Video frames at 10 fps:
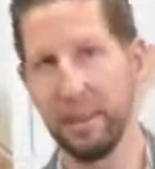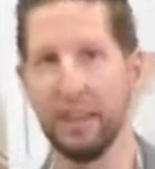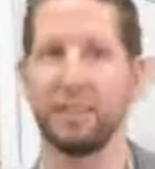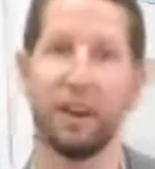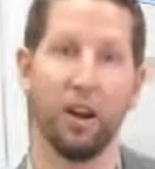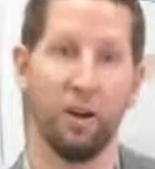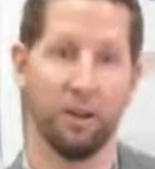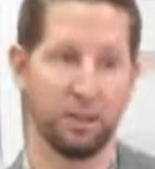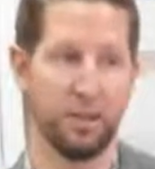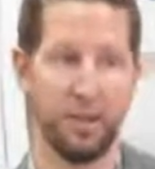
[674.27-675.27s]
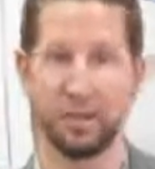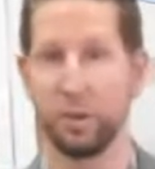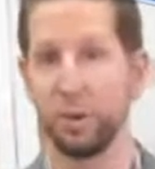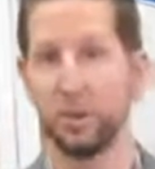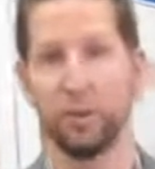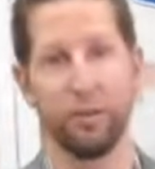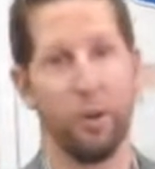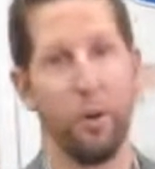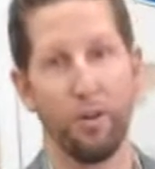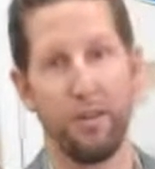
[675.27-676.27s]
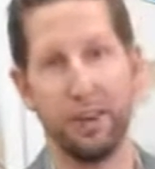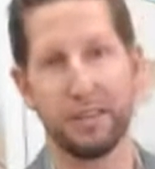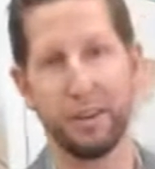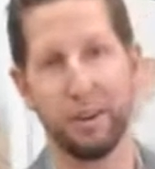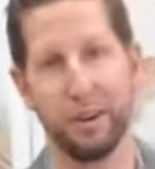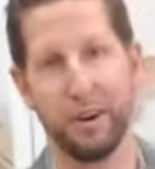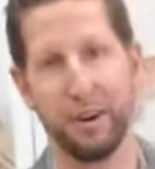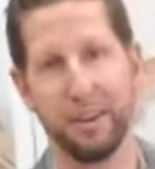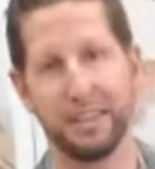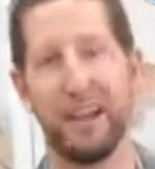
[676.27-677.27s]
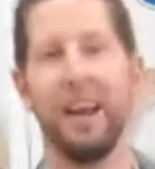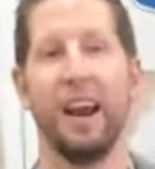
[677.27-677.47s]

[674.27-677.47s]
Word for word: It's going to also then switch to forward-facing with harness,